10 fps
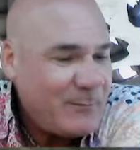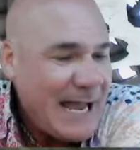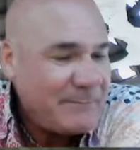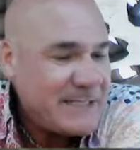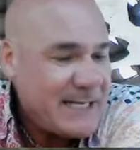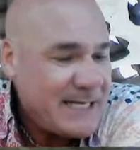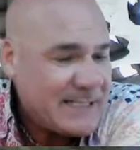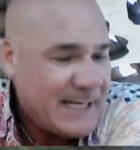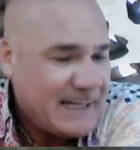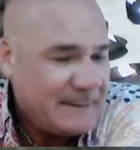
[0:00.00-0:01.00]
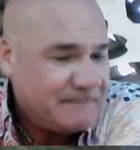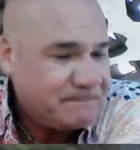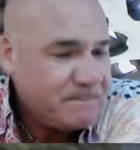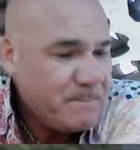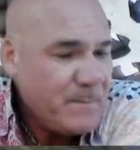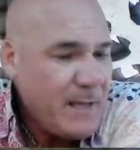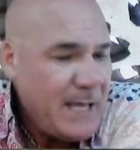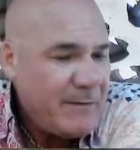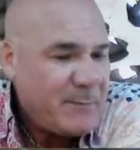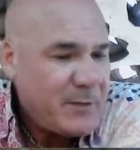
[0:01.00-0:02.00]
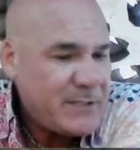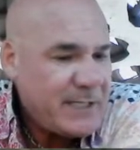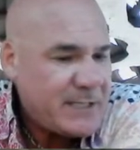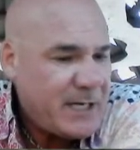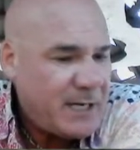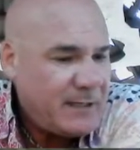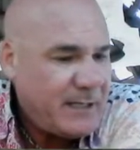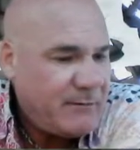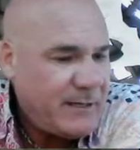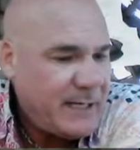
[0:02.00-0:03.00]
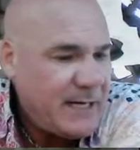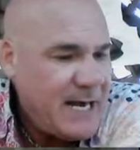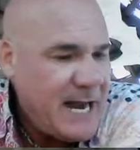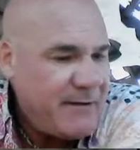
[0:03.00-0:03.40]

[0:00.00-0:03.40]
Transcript: Rackman says, if a person gets caught littering,